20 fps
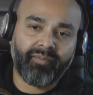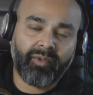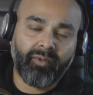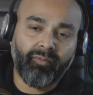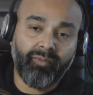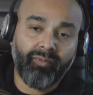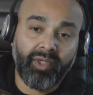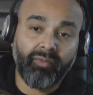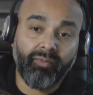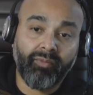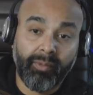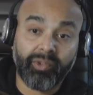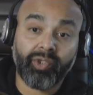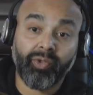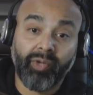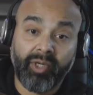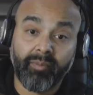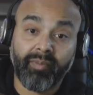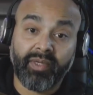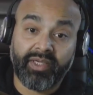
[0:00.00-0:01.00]
we were
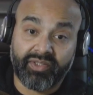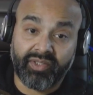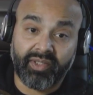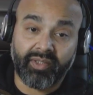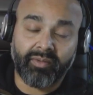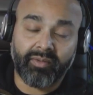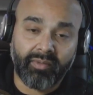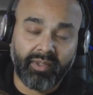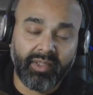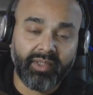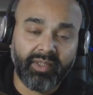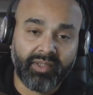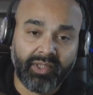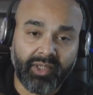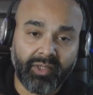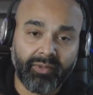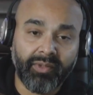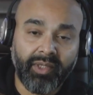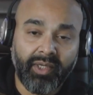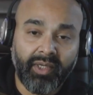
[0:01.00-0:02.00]
trailblazing, right?
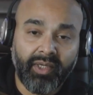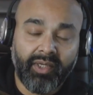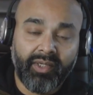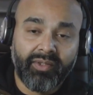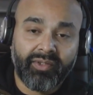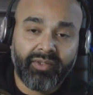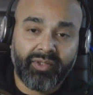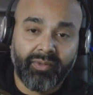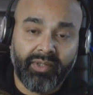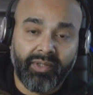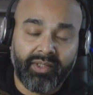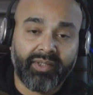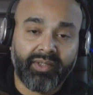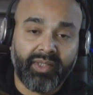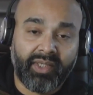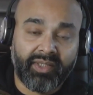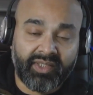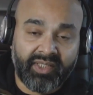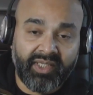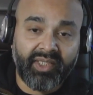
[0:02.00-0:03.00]
So
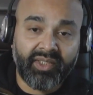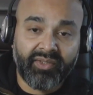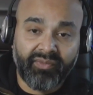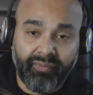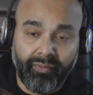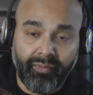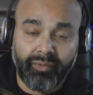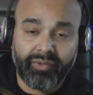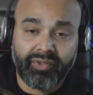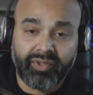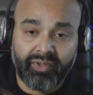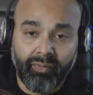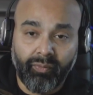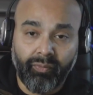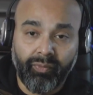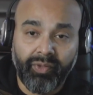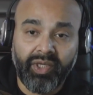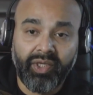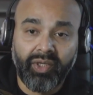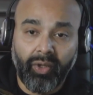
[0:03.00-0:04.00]
at Salesforce,
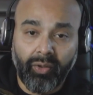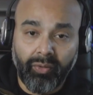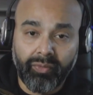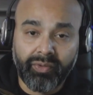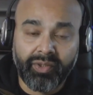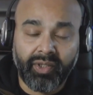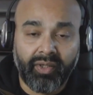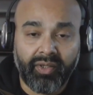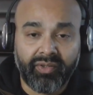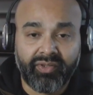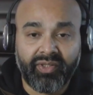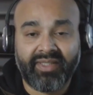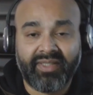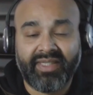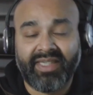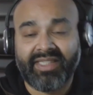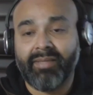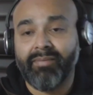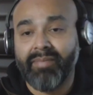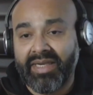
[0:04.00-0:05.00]
we owed our
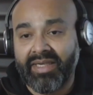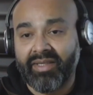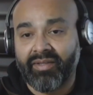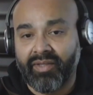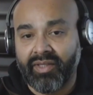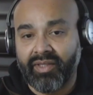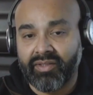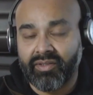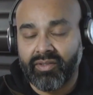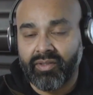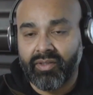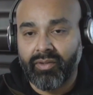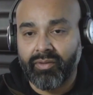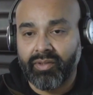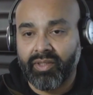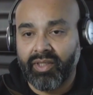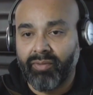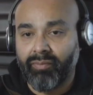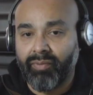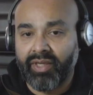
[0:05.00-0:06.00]
success to many things.
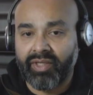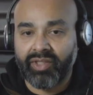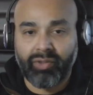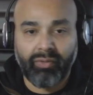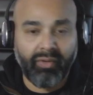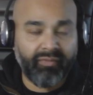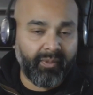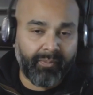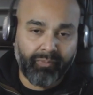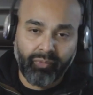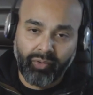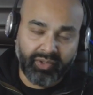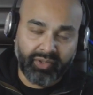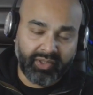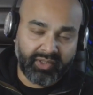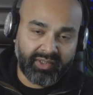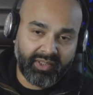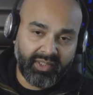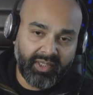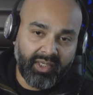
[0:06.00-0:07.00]
Okay. We had a terrific
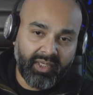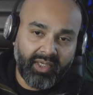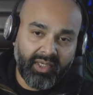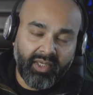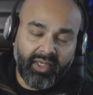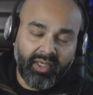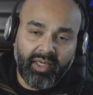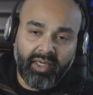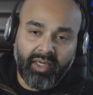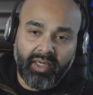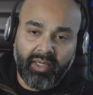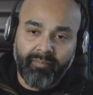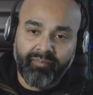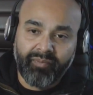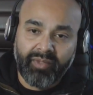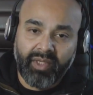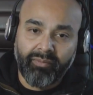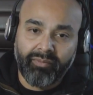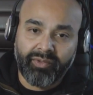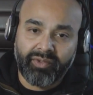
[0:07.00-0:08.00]
product.
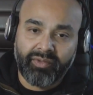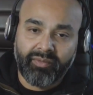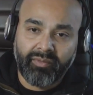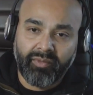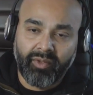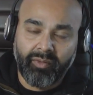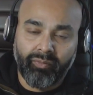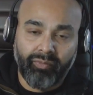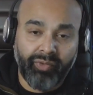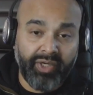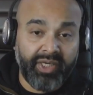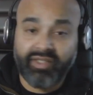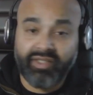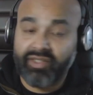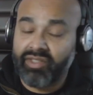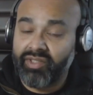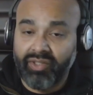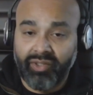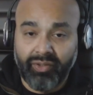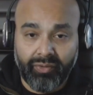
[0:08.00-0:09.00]
It was really
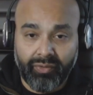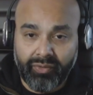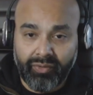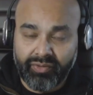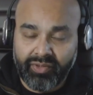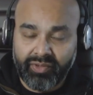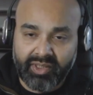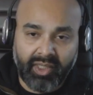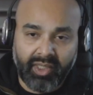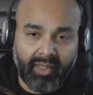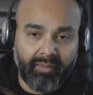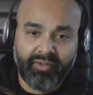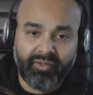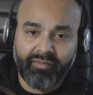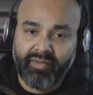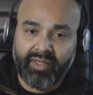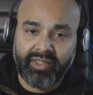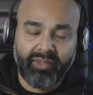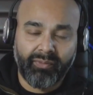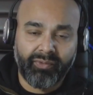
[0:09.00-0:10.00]
easy to use. The time
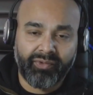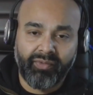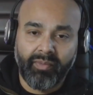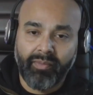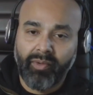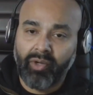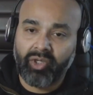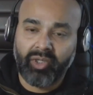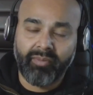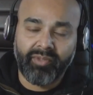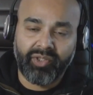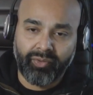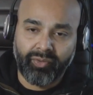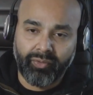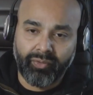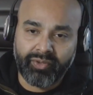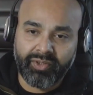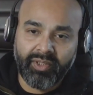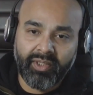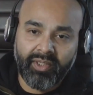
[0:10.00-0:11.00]
to value was remarkably
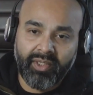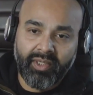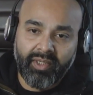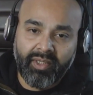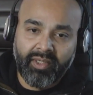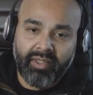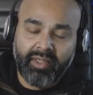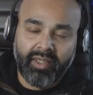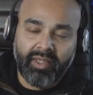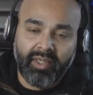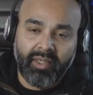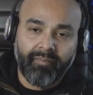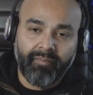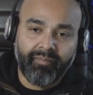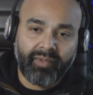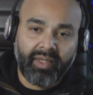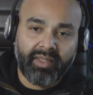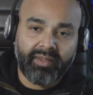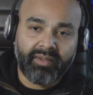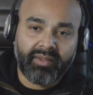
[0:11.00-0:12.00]
short.
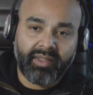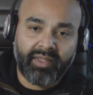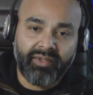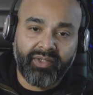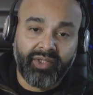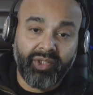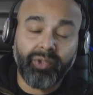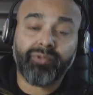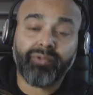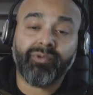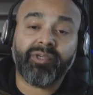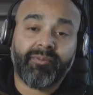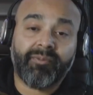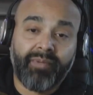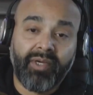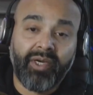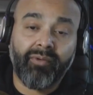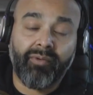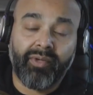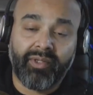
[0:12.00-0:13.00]
And the user
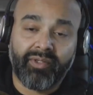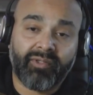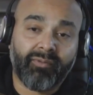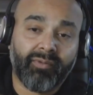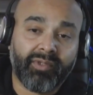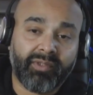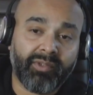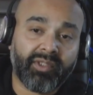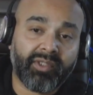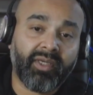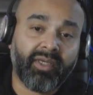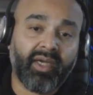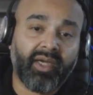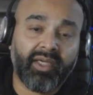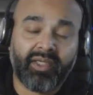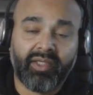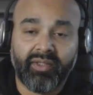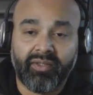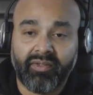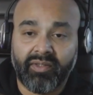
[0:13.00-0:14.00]
experience was
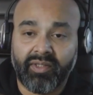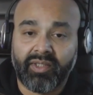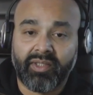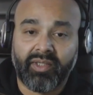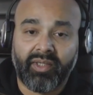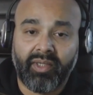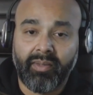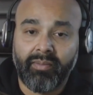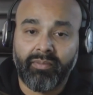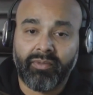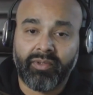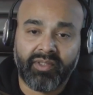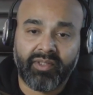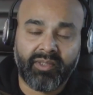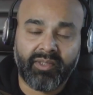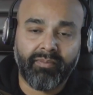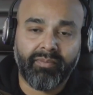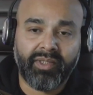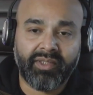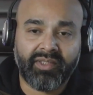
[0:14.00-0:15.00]
likened at the time to the
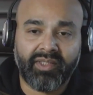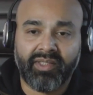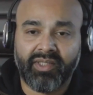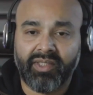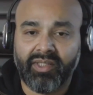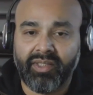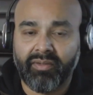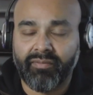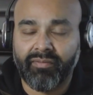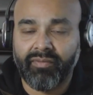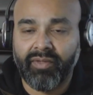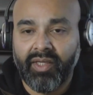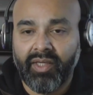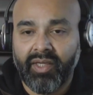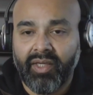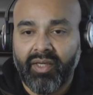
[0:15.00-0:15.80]
simplicity of,